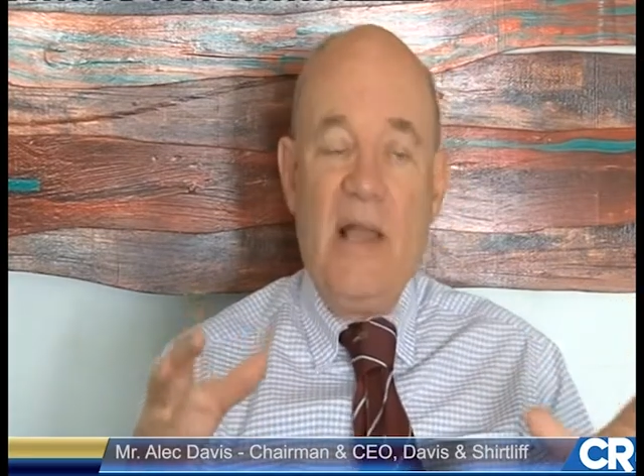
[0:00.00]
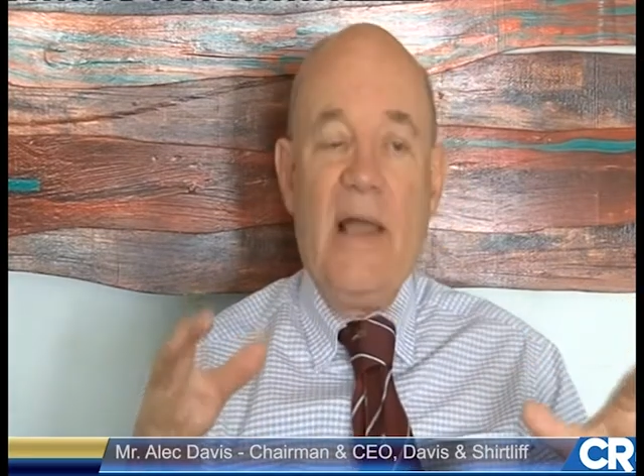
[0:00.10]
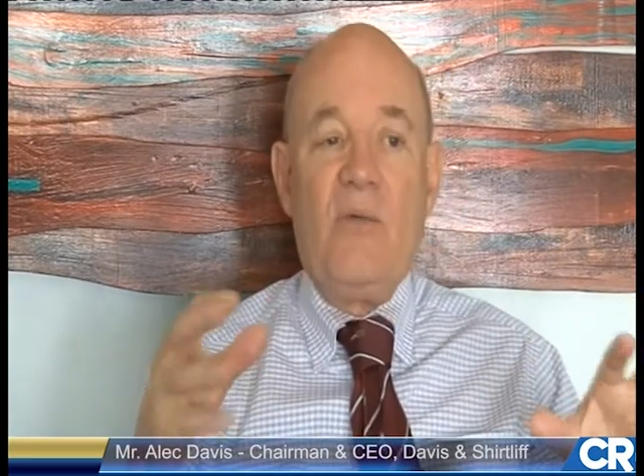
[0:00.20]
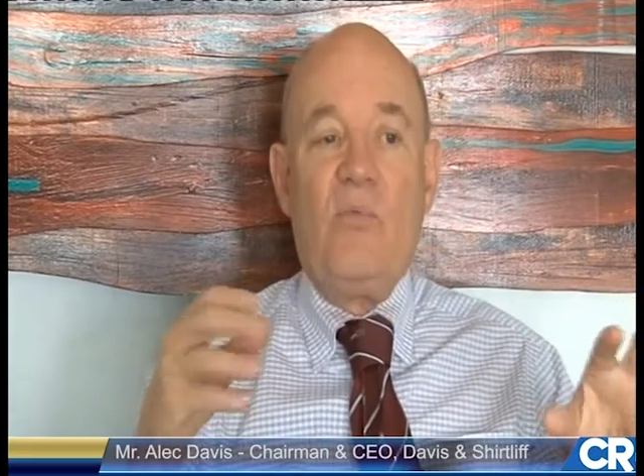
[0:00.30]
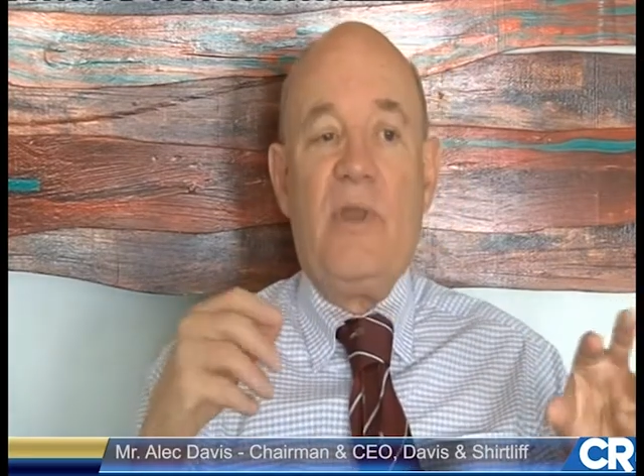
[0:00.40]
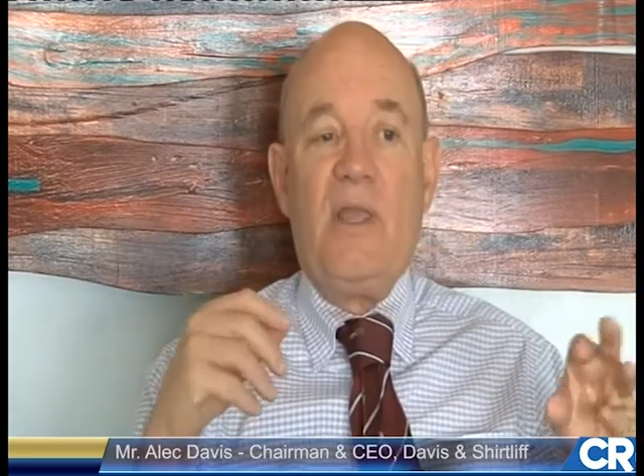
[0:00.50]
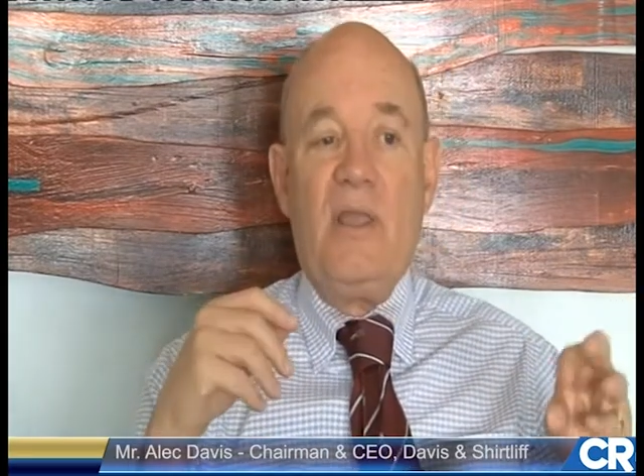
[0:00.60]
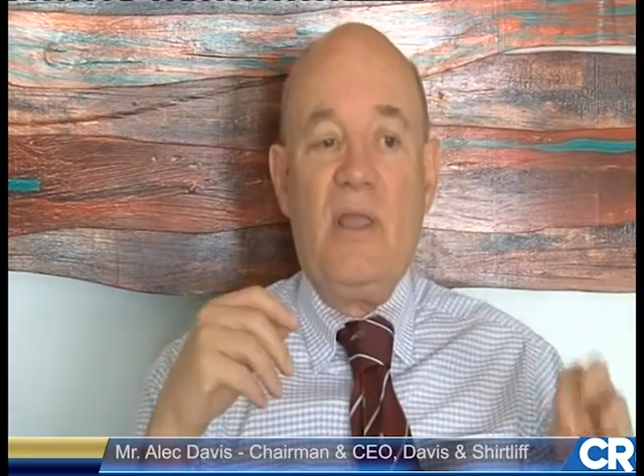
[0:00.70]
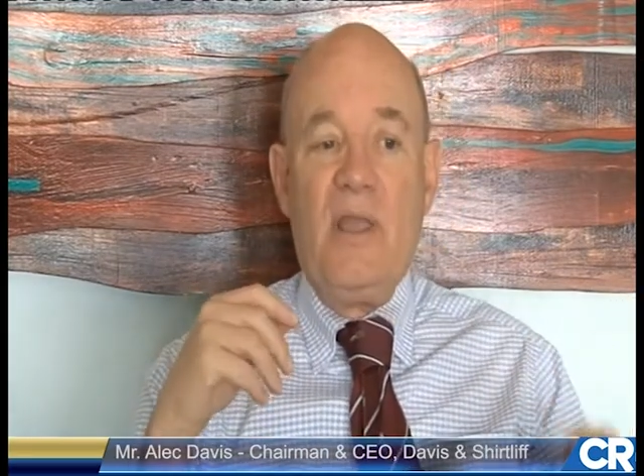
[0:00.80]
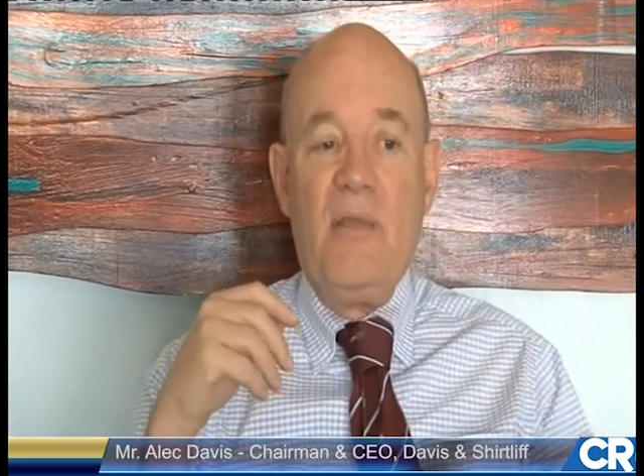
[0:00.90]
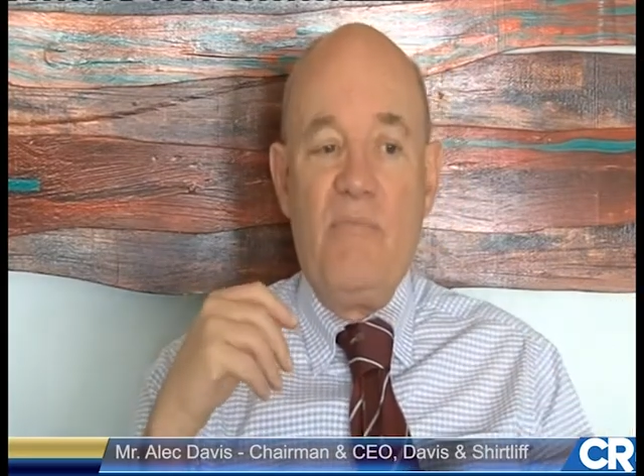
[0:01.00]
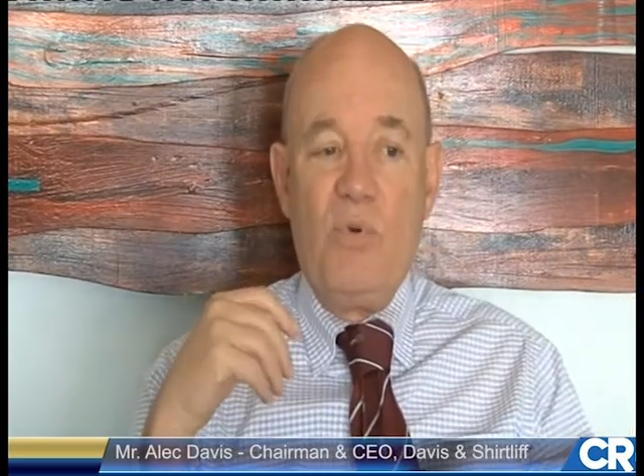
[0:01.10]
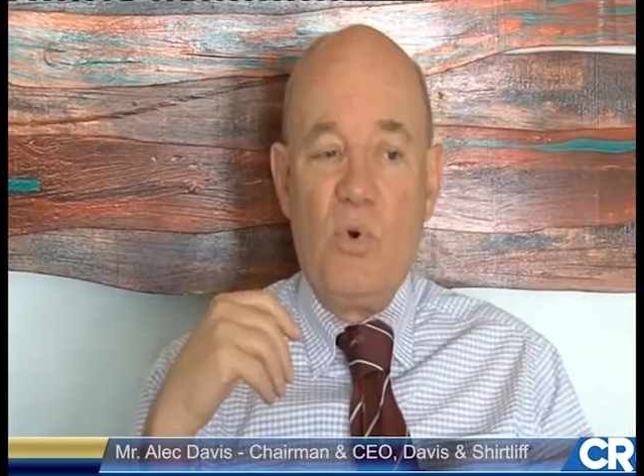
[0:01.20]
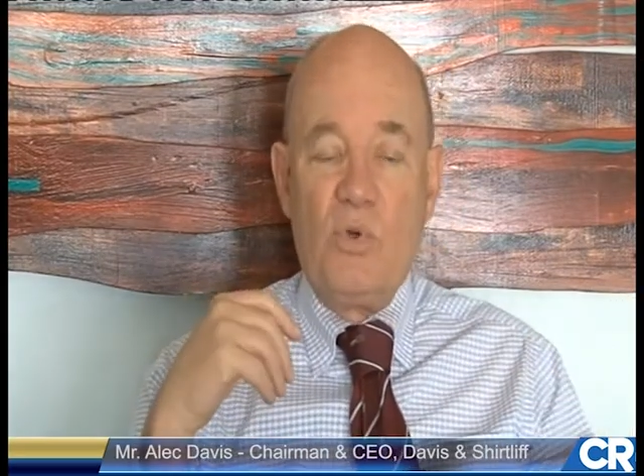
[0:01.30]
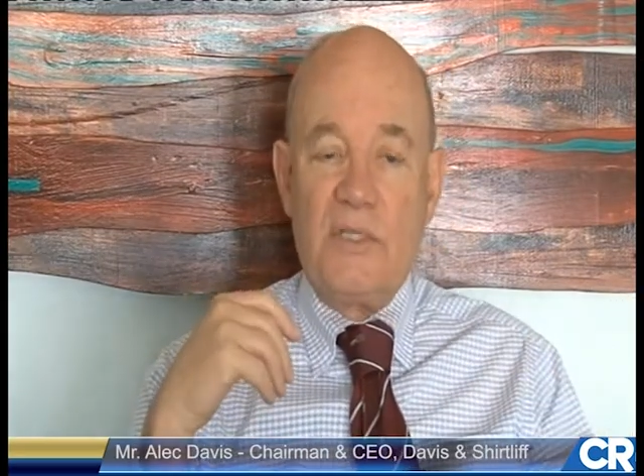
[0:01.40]
and we
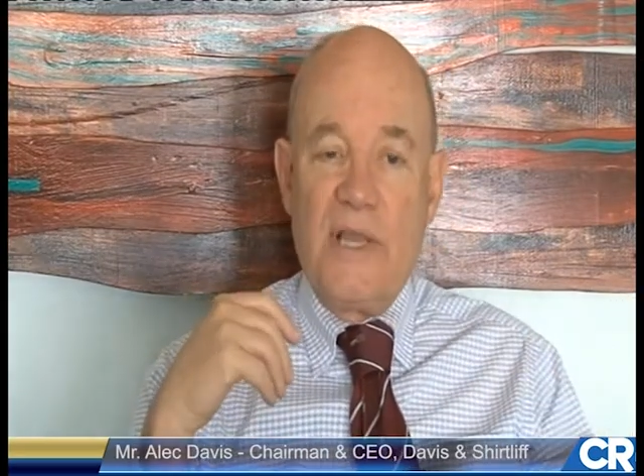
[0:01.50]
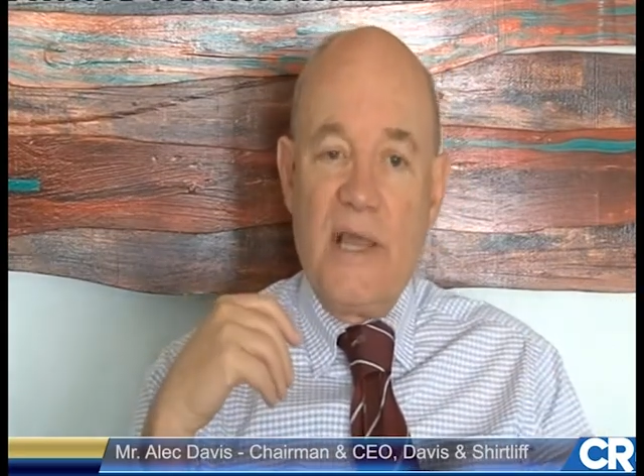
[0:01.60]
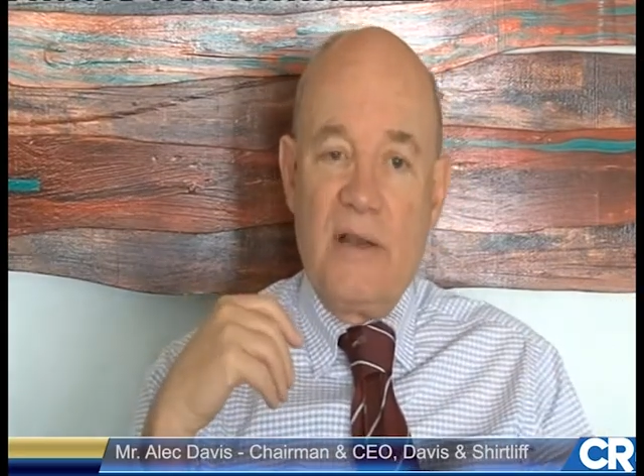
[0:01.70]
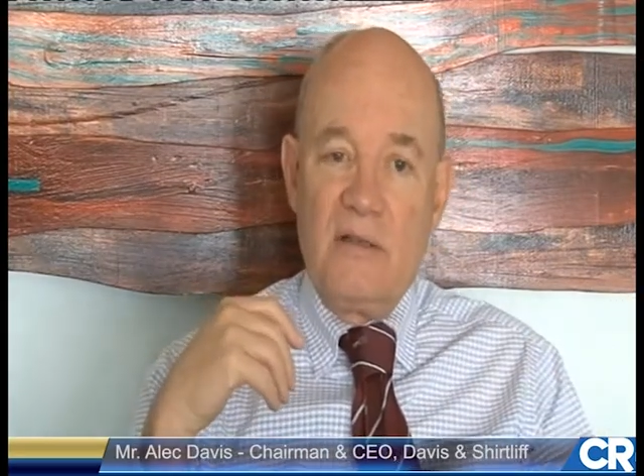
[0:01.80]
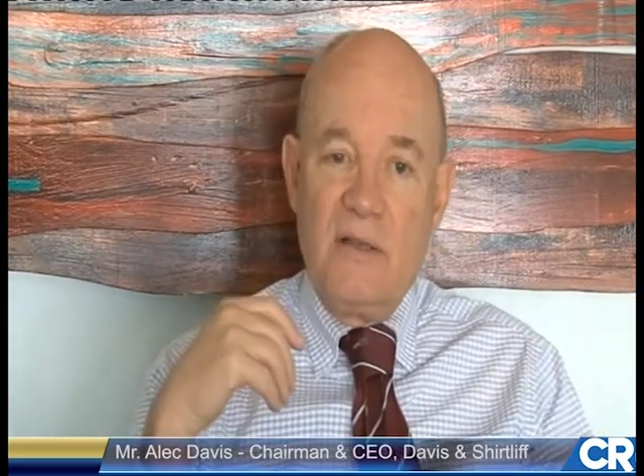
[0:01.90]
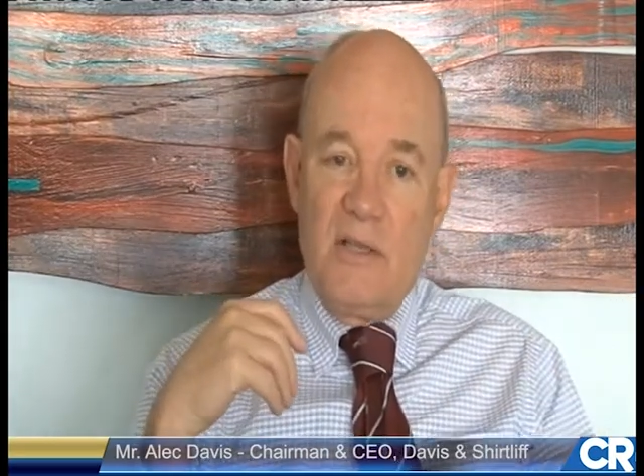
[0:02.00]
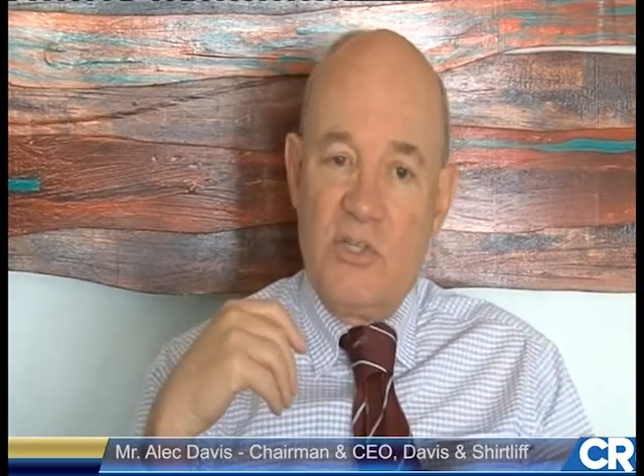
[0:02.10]
import and